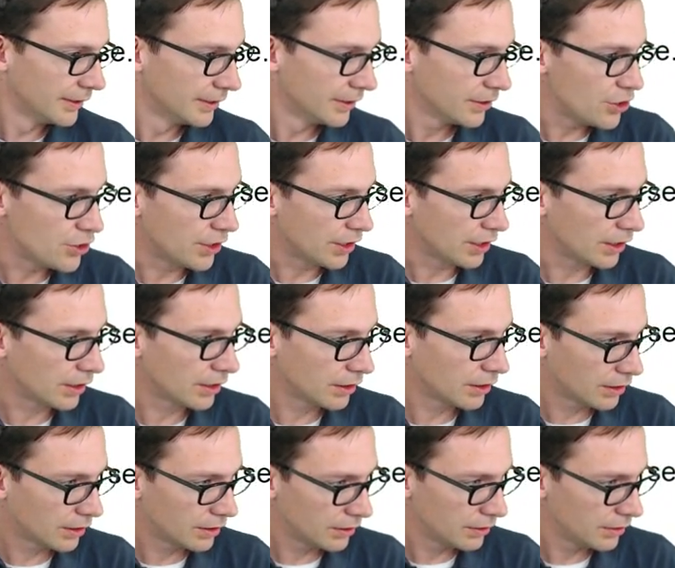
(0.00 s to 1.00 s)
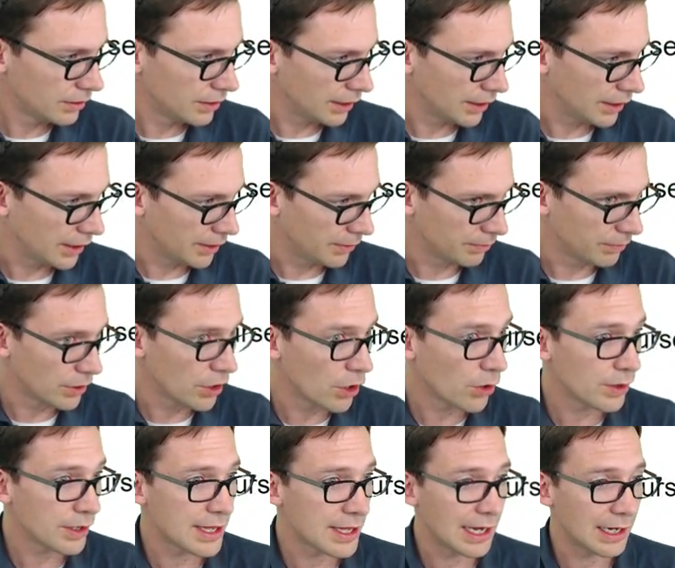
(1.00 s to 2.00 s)
You can go
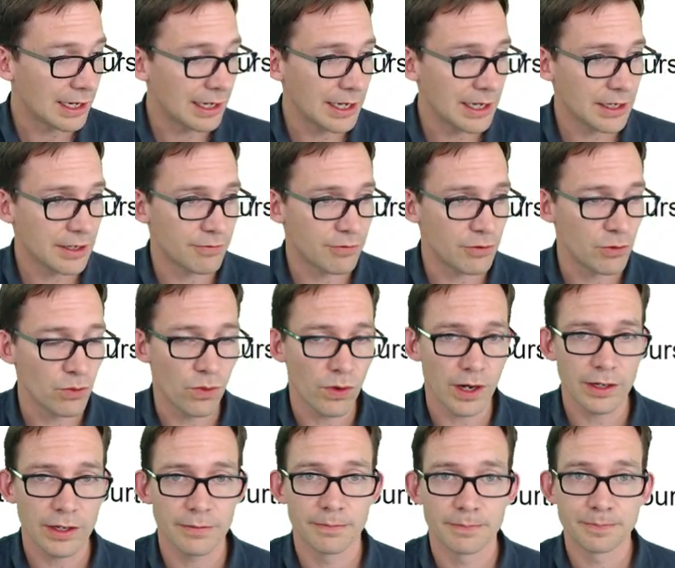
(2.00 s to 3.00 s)
into that link if you want,